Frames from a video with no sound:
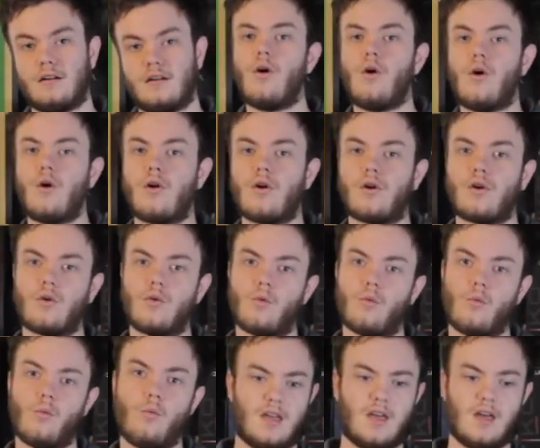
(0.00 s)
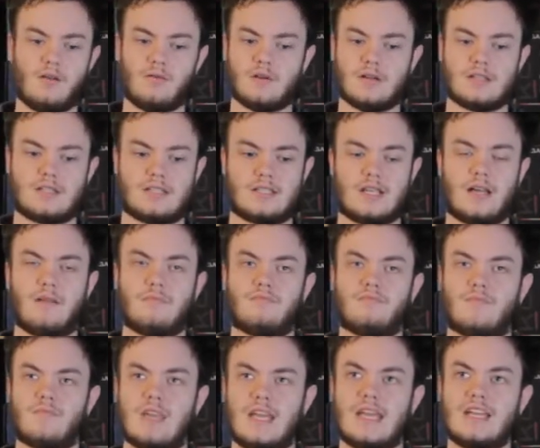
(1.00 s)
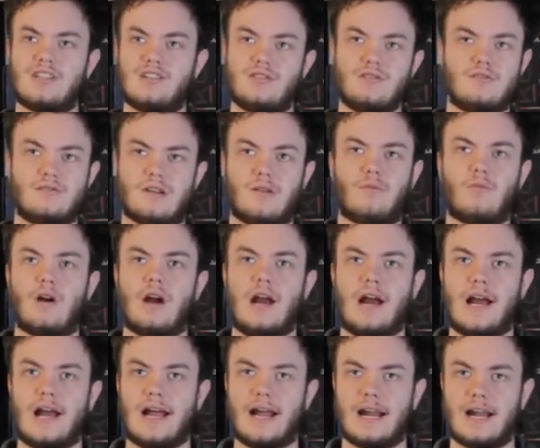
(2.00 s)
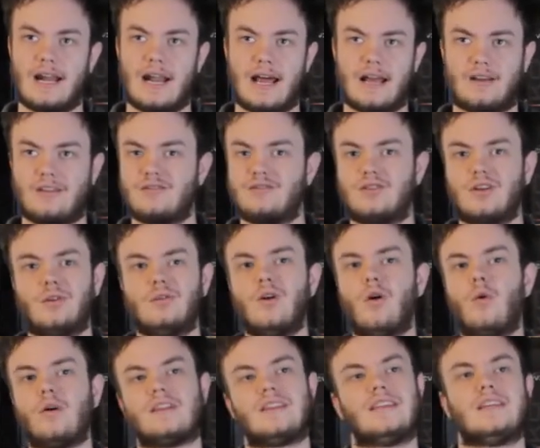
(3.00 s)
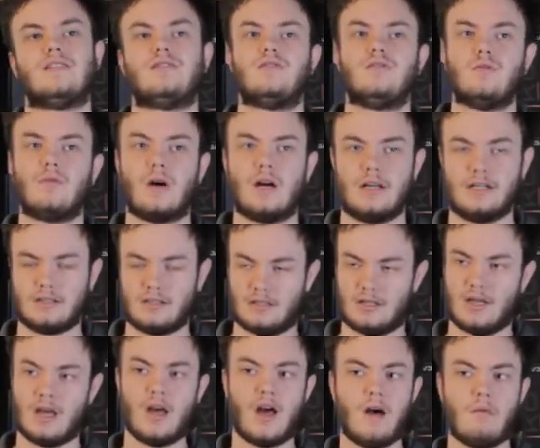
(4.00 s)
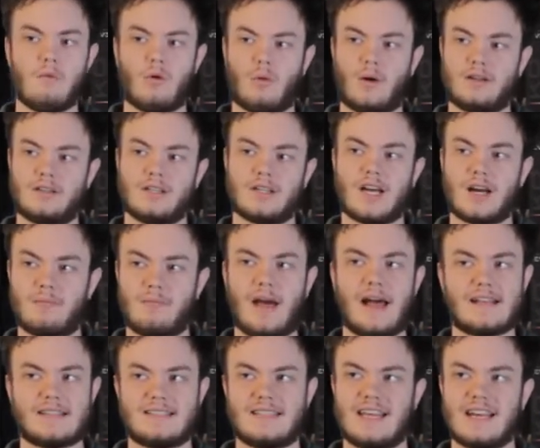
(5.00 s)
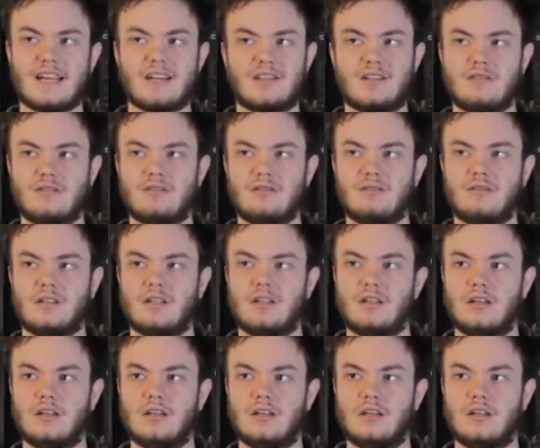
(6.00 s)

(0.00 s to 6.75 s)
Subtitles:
or it was some issue somewhere and I don't know what the issue was. But once I got past that issue,